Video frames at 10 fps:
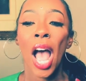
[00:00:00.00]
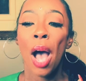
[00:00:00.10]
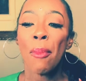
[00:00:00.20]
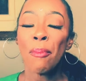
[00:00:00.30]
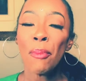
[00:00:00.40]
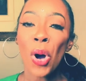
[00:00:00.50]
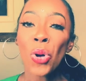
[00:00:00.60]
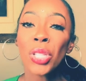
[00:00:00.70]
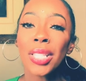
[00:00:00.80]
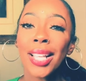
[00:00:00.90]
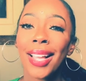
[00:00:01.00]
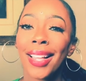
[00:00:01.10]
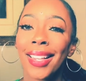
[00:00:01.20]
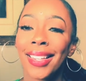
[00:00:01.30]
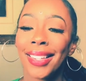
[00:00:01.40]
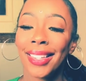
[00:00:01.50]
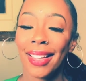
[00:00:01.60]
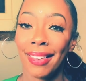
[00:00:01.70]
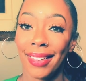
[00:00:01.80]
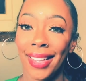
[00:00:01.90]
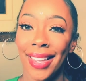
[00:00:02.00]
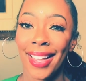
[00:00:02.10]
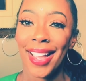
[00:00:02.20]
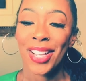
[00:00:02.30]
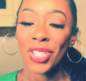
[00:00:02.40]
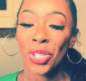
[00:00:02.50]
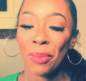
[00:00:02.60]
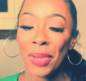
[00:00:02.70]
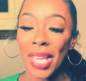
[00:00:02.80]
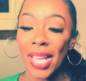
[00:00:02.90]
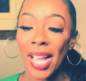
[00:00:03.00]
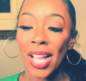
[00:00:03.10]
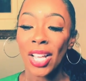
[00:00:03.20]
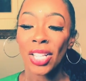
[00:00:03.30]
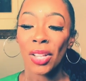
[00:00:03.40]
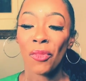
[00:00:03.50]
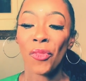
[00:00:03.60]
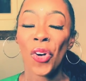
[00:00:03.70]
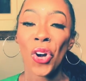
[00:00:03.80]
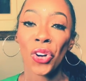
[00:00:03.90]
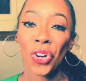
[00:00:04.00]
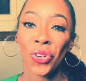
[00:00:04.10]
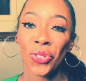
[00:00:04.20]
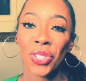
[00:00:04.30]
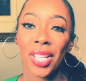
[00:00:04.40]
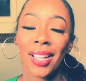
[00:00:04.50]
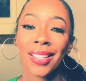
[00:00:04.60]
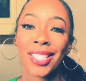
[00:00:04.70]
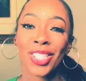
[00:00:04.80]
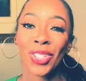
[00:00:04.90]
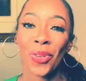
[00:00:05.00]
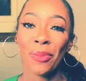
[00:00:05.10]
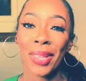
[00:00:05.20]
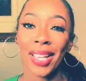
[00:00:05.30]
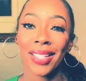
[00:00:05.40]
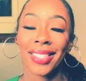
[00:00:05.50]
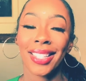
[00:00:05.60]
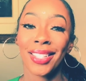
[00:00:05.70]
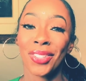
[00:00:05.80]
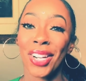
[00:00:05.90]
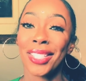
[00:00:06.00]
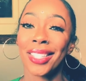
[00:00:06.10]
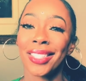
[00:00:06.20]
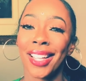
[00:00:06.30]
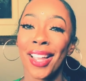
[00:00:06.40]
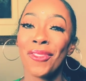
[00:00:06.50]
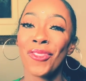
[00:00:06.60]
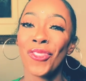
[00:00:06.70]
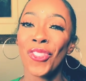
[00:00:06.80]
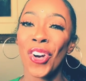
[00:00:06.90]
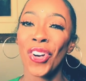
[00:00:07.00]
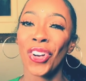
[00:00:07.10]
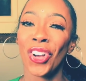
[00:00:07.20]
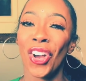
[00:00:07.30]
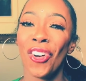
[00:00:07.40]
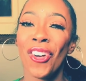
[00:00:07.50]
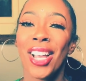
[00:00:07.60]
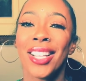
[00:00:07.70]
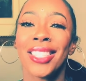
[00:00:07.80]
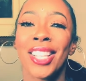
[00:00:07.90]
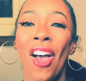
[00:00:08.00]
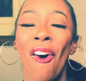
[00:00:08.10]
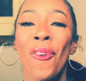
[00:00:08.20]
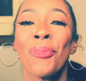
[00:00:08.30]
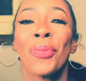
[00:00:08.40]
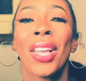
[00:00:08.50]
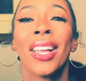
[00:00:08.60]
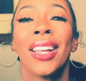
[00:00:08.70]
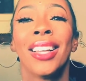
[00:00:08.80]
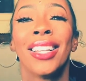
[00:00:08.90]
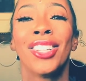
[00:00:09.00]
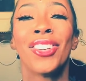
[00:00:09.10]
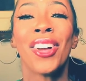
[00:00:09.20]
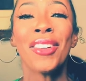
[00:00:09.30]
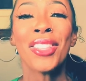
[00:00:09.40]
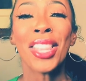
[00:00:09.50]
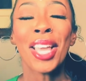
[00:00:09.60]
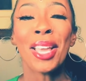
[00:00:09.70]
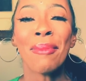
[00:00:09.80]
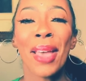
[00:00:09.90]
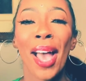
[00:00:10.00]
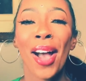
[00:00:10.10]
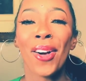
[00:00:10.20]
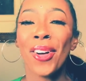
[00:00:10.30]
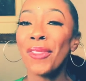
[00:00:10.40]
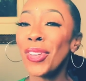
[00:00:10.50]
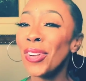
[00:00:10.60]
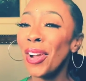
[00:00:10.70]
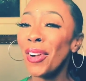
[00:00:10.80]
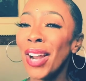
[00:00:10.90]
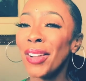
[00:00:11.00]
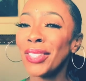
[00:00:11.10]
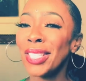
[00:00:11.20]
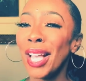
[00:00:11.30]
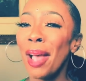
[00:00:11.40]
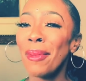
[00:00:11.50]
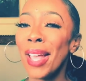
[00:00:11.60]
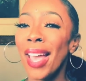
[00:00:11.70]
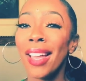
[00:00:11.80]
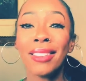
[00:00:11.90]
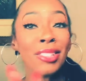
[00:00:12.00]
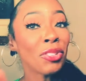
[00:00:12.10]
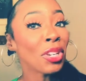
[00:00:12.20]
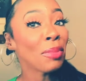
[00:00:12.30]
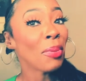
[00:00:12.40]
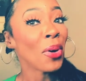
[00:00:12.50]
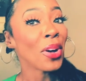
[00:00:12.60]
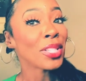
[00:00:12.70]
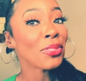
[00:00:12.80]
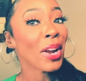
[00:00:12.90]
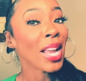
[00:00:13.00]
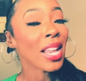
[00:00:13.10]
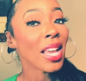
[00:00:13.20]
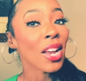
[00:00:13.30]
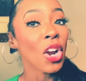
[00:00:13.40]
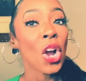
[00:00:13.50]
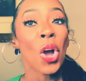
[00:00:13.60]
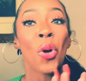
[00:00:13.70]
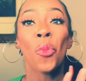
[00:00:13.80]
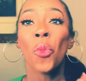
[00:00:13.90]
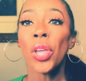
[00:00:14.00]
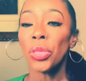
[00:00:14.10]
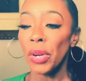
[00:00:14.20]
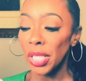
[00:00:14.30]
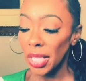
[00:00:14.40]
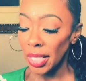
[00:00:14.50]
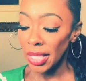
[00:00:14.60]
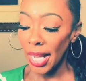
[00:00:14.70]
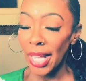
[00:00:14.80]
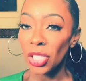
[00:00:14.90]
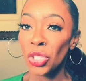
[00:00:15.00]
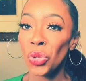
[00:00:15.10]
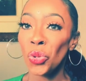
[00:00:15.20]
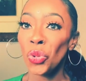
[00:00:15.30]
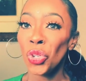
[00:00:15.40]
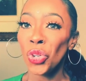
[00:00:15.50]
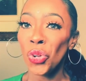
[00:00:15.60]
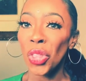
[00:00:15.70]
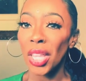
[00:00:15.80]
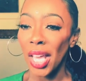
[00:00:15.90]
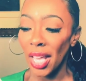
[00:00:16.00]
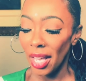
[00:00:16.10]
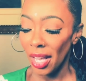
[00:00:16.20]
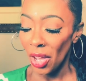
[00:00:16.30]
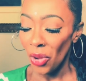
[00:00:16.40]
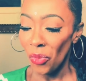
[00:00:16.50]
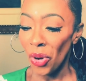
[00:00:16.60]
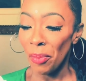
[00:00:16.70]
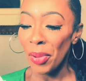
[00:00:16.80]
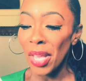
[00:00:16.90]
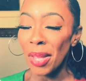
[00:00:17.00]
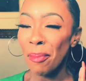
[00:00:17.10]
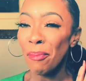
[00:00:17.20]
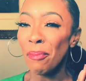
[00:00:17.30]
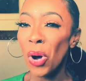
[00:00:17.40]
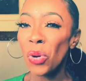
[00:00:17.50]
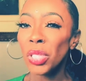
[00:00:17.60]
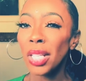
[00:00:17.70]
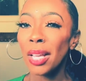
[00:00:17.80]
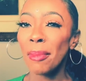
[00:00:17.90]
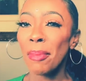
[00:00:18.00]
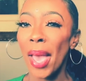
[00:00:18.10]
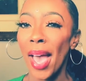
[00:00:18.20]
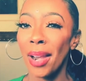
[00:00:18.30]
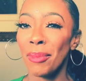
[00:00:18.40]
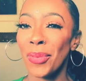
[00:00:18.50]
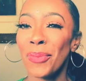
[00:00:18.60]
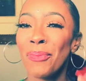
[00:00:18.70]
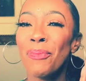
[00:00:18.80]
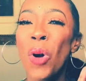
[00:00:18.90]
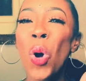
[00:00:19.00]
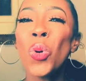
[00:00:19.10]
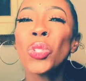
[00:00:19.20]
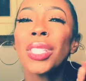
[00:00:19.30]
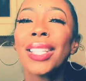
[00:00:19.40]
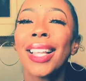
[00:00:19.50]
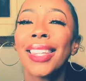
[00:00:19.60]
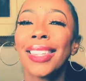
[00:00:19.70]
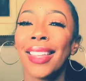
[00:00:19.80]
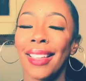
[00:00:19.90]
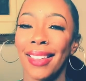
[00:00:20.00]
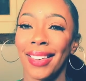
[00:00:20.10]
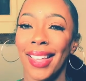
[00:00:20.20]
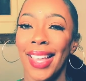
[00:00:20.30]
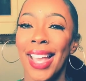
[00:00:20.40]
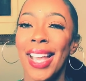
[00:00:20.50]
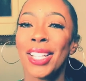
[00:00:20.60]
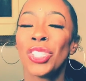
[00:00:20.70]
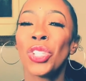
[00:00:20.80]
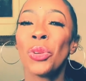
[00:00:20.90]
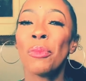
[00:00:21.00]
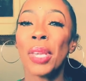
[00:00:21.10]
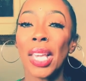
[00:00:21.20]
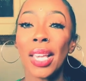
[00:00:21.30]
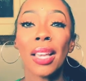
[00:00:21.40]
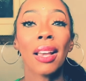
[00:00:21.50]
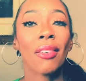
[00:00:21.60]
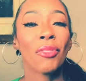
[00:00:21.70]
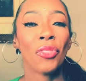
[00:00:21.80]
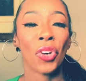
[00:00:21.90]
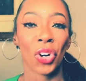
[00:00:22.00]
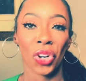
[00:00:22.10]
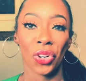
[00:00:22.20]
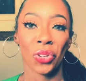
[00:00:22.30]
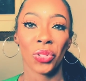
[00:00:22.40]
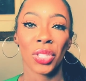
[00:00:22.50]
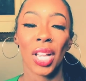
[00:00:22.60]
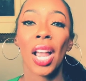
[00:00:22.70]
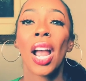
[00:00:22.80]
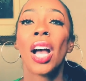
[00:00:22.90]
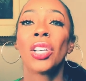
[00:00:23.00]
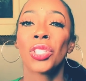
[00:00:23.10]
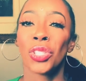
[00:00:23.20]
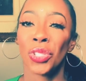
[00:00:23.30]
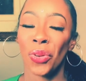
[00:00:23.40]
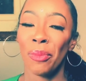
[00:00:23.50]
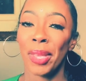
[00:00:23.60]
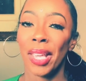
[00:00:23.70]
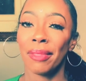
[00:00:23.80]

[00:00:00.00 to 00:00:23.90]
most likely to be Virgo's soulmates. That's right, since I'm Virgo. So, you have to think about, if you know off the top of the head, you can pause right here. What 3 sun signs do you think will be most compatible, most likely to be Virgo's soulmate?